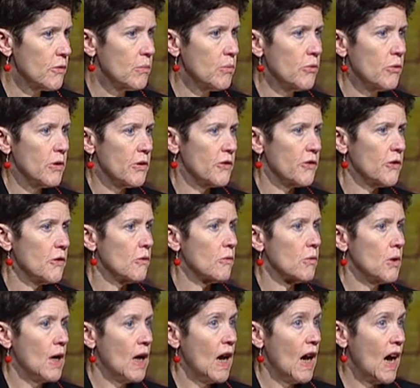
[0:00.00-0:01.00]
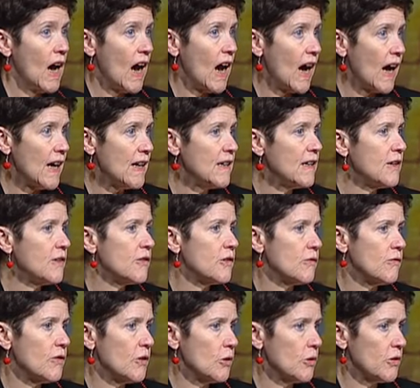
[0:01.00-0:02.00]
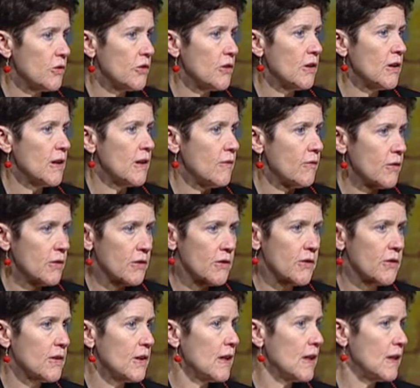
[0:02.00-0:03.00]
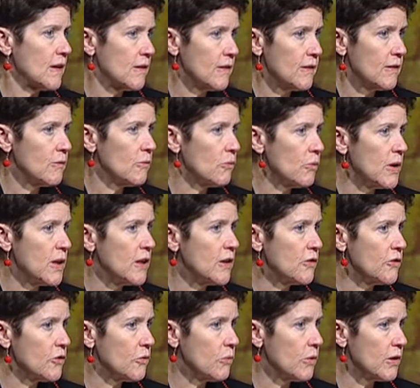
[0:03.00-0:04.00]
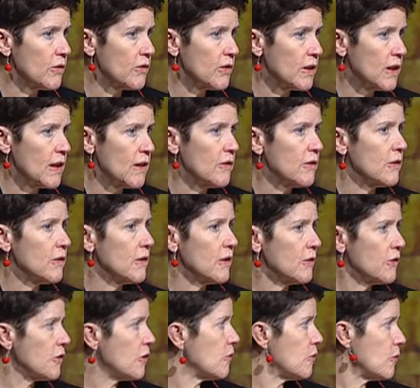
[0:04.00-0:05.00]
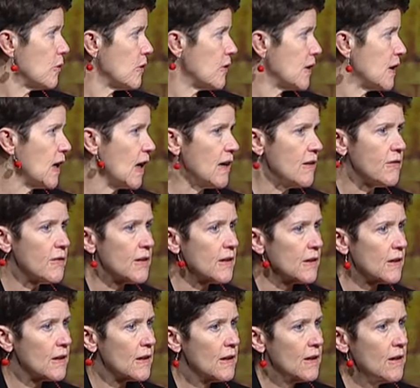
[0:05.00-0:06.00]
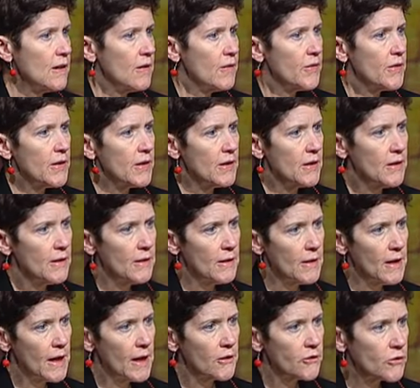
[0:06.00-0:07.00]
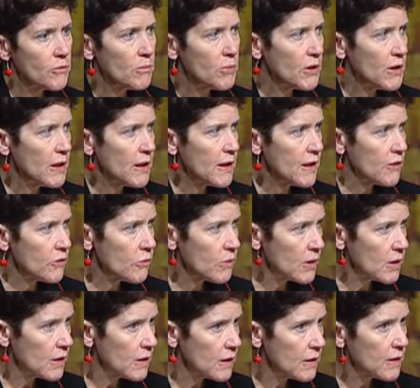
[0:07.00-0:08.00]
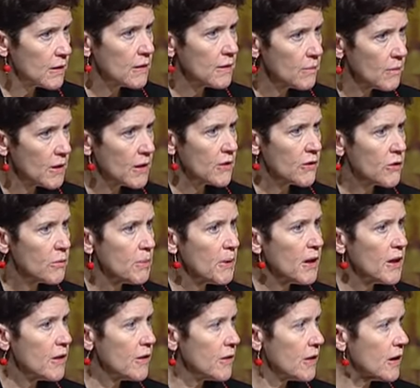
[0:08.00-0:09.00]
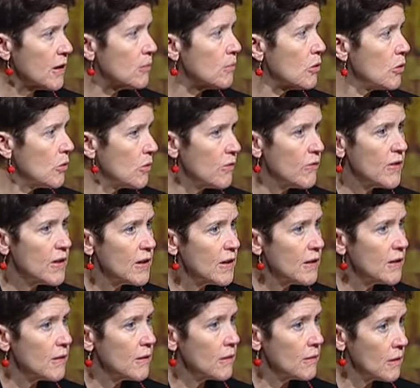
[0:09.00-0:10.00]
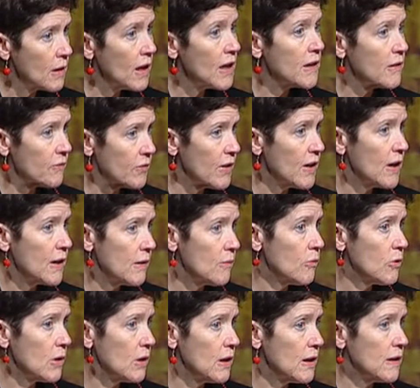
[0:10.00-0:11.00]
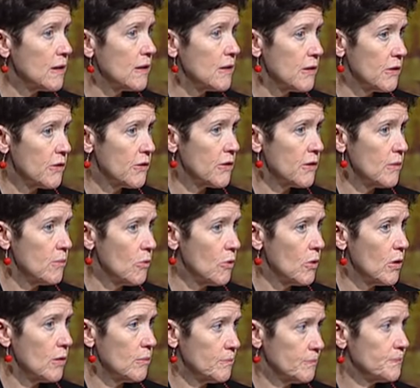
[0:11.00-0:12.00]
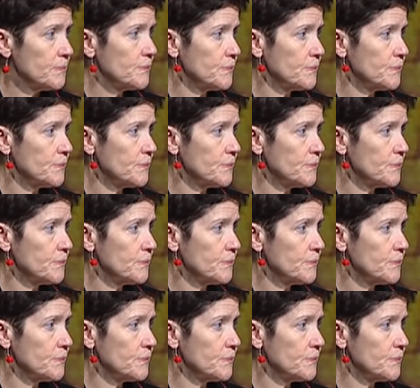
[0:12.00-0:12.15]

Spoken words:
report, so I need to focus our efforts and we need to work together, and so forth. And I think the action plan has really inspired and motivated a lot of that, and we're likely to see more.